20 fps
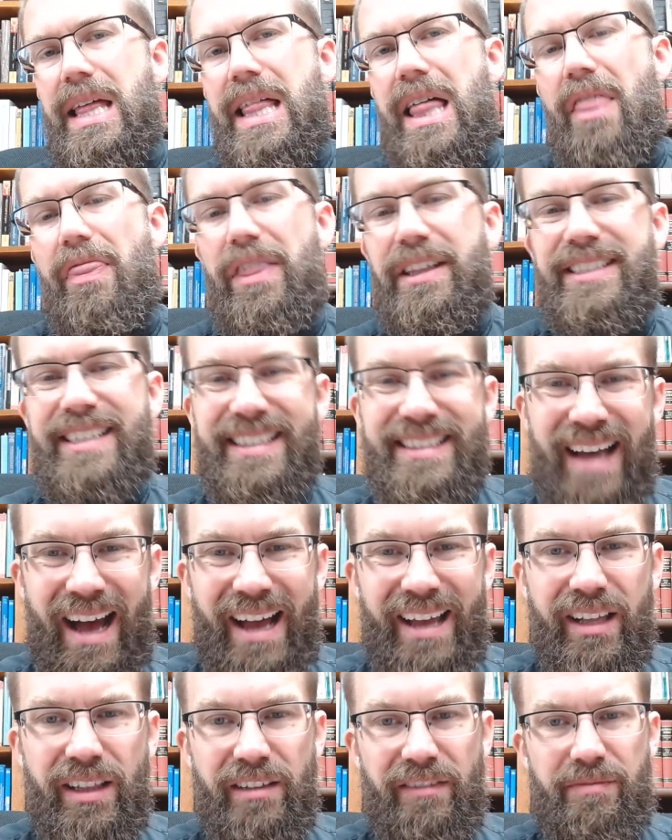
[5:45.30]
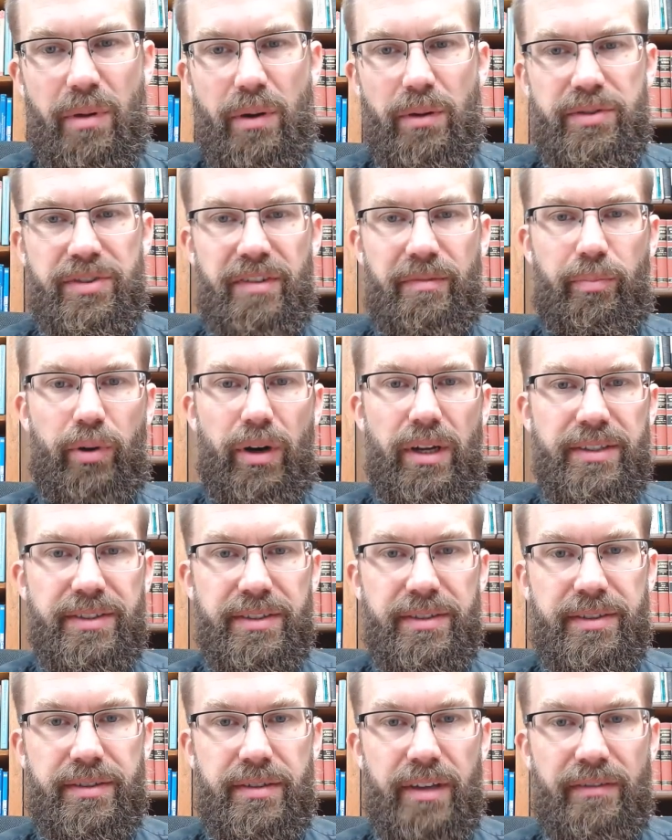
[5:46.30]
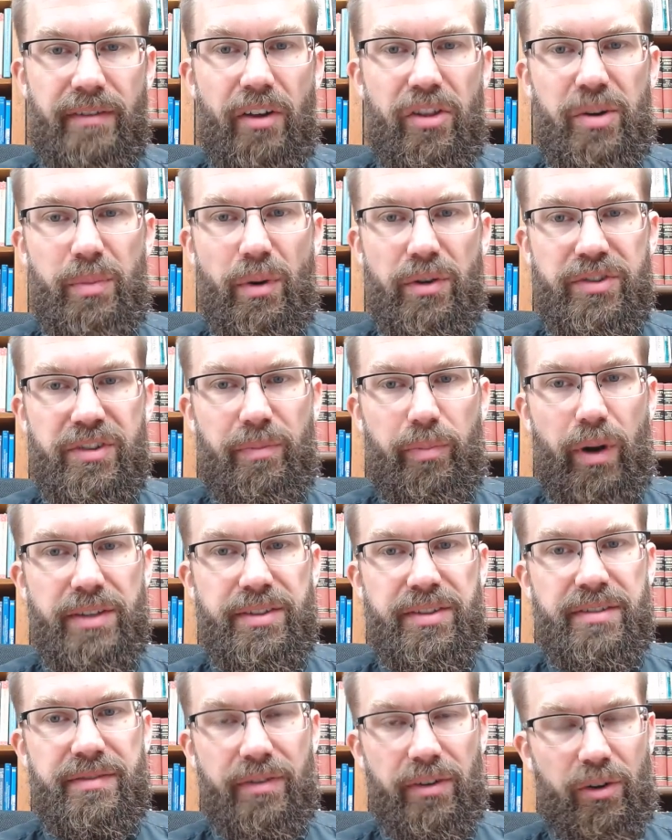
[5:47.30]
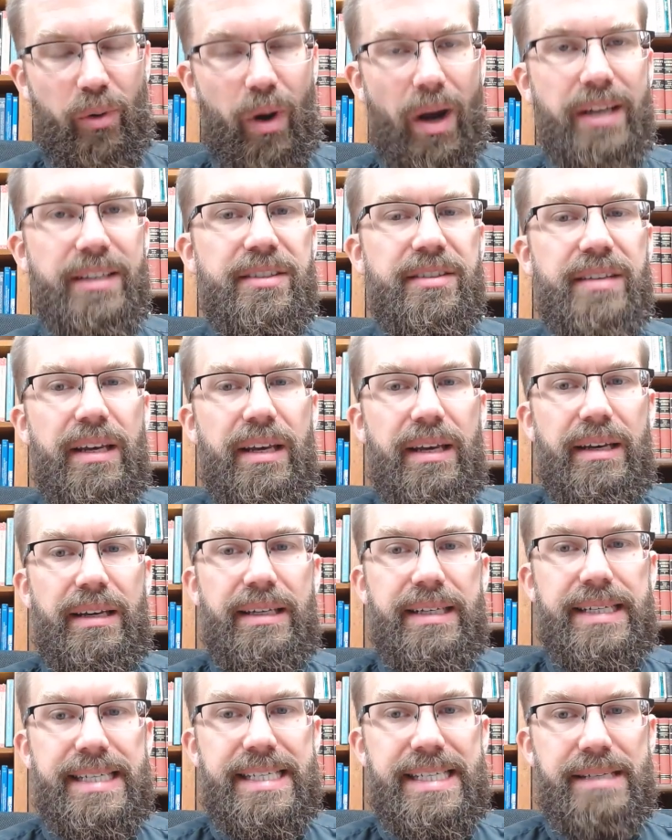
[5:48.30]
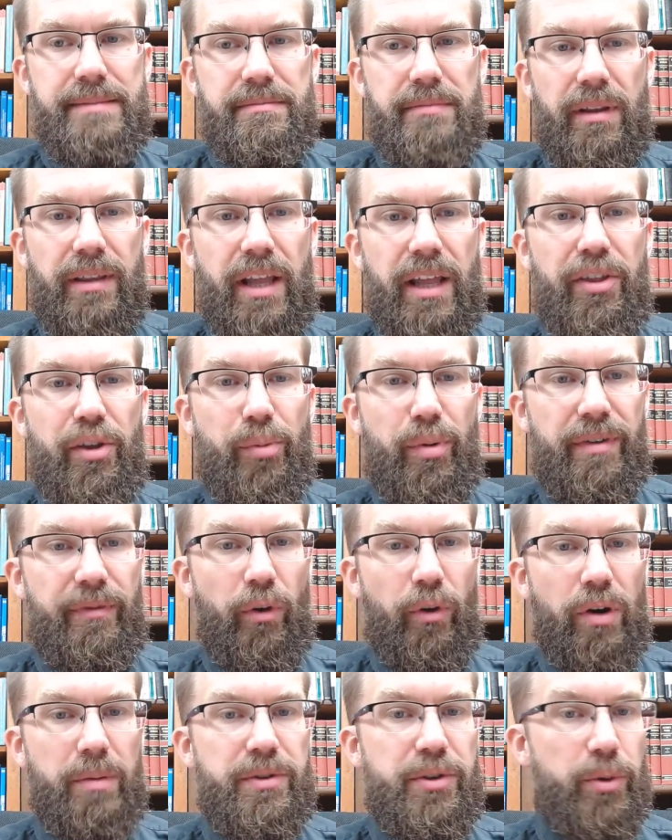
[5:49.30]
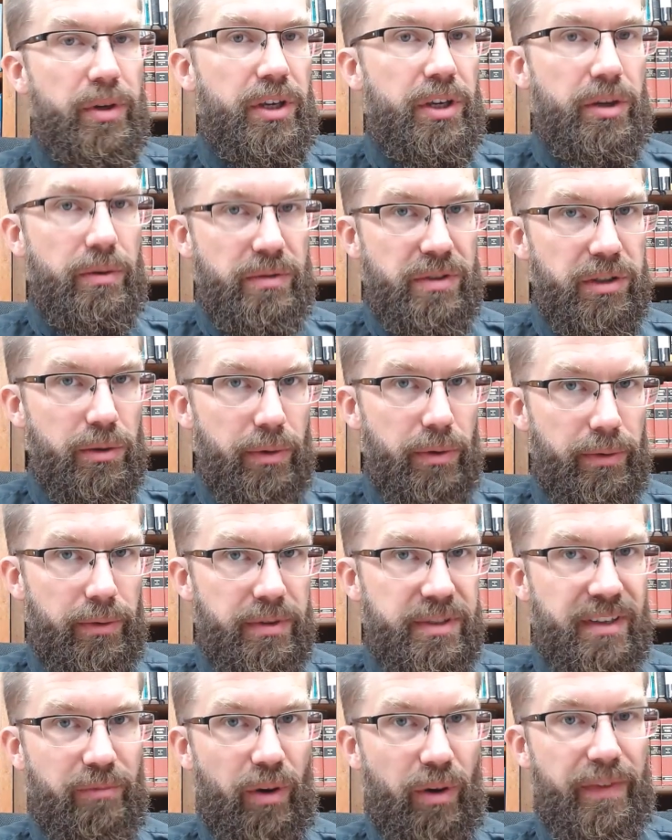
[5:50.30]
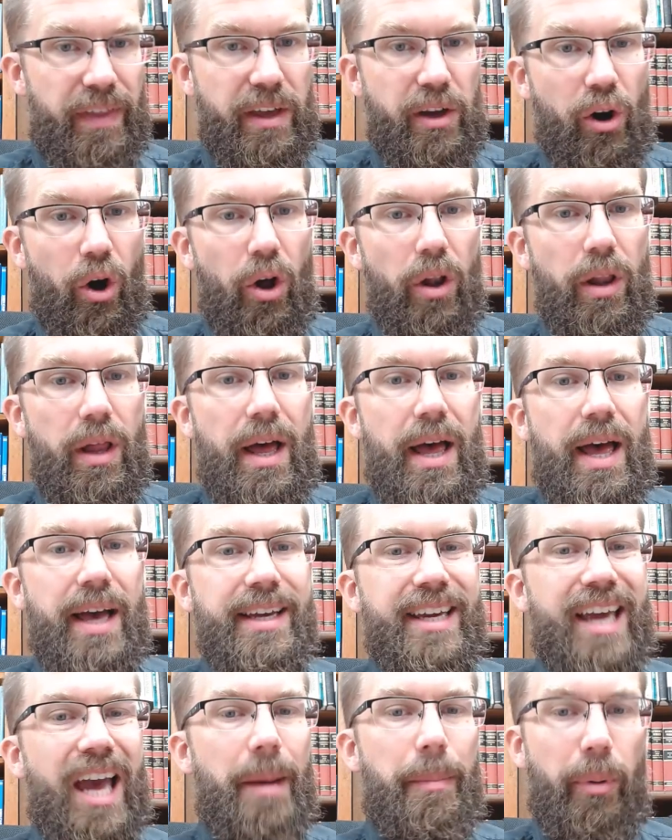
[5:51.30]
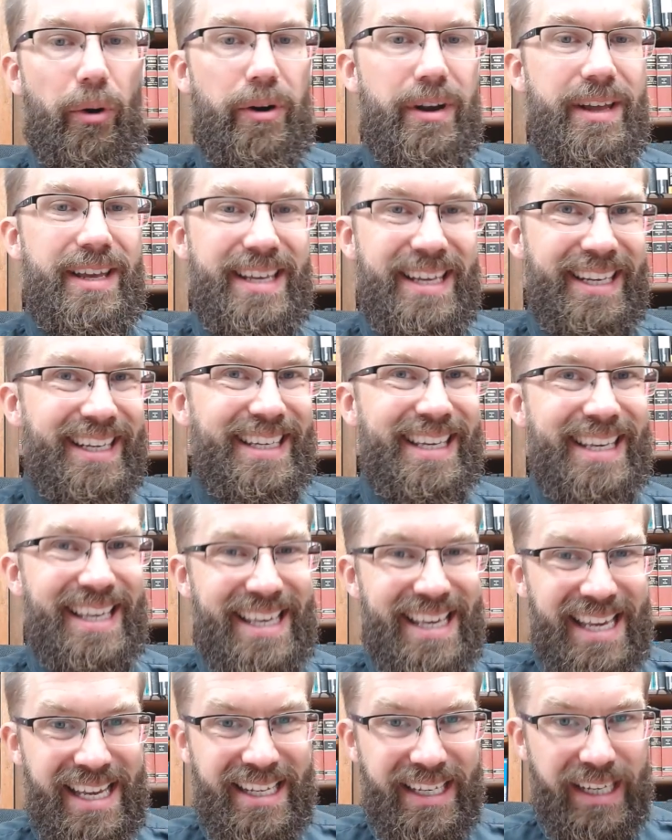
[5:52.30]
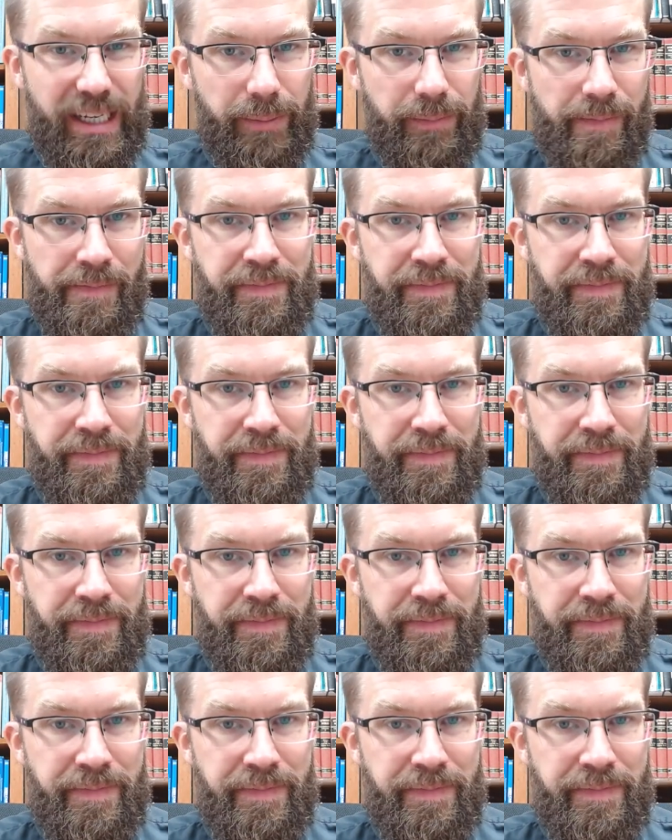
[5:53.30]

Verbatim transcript: the denial of modes of presence, of other modes of presence for Christ, um, led the reform to accuse Lutherans of what they call Capernaitic eating.